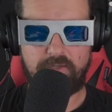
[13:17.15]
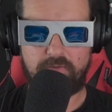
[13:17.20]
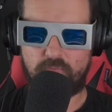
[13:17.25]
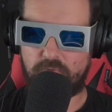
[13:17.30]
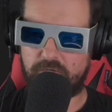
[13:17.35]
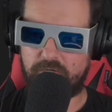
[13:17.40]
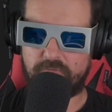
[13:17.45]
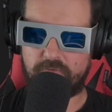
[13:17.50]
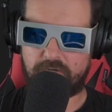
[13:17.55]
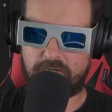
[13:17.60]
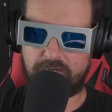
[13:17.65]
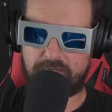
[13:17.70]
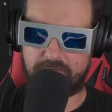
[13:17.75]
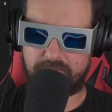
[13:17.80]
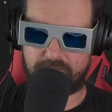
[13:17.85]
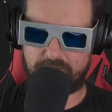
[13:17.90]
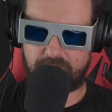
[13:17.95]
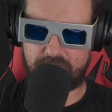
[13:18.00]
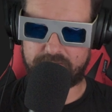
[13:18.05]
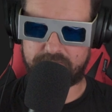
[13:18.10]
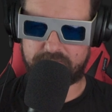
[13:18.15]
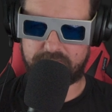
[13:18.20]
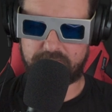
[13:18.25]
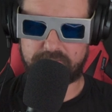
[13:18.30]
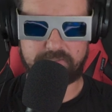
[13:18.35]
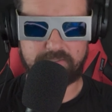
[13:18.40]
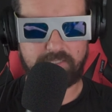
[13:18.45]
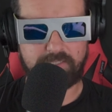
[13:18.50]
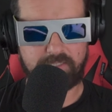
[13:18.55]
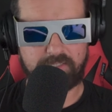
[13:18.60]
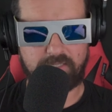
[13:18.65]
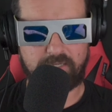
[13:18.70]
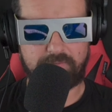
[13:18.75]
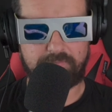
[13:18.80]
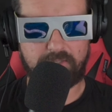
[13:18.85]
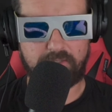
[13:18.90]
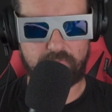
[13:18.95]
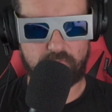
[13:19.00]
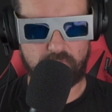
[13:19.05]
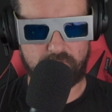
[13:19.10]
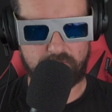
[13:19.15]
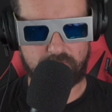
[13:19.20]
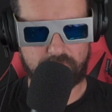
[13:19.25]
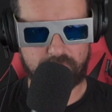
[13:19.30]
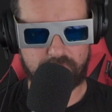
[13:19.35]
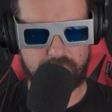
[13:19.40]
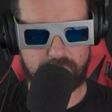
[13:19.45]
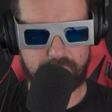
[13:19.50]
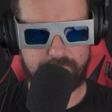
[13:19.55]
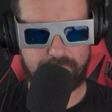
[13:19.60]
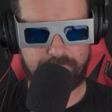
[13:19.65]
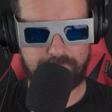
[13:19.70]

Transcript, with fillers: Whatever kind of nonsense they can come up with.